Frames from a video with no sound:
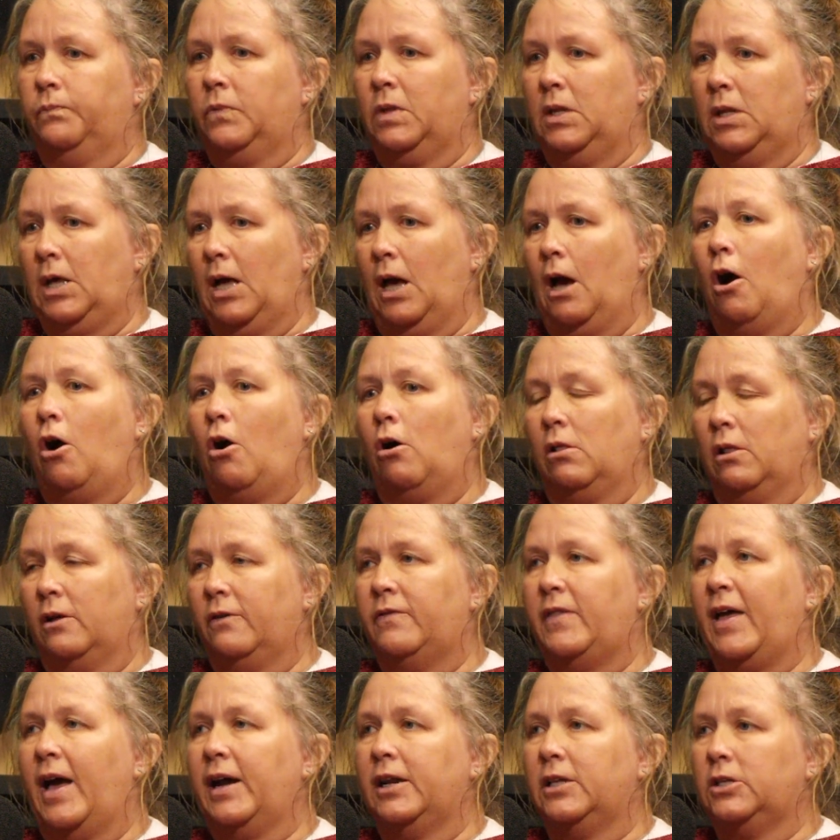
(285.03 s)
Yeah, all of
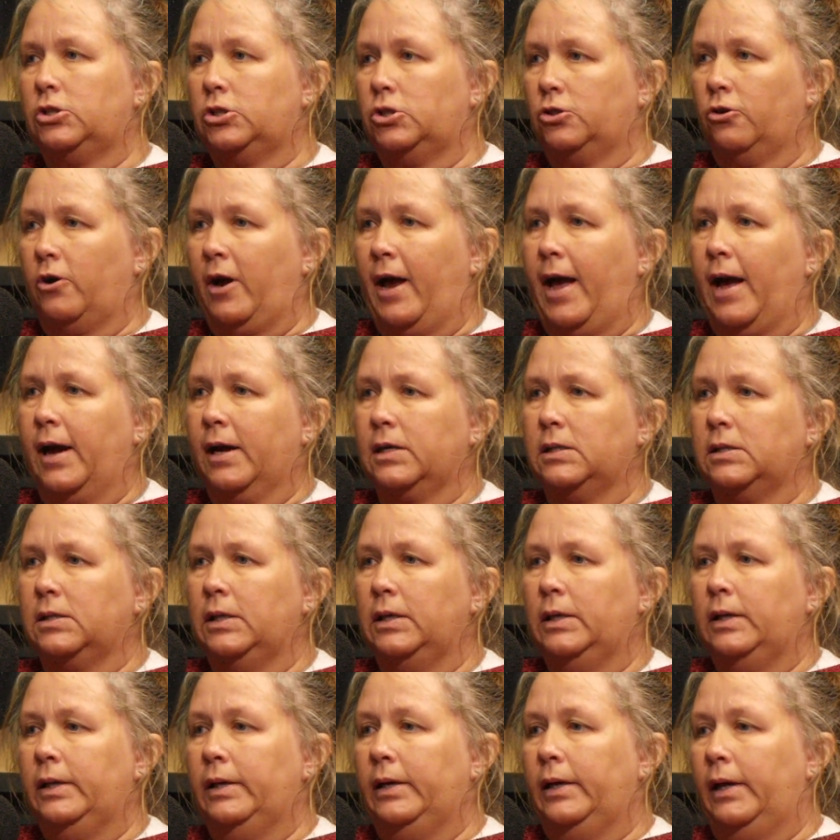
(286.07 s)
that is tracked,
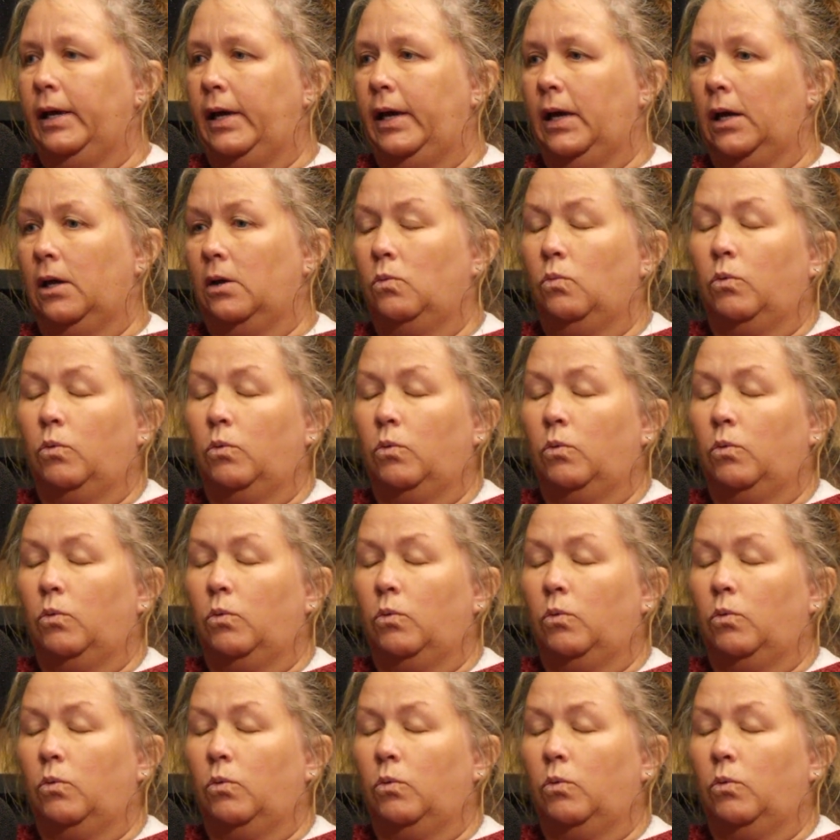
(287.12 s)
and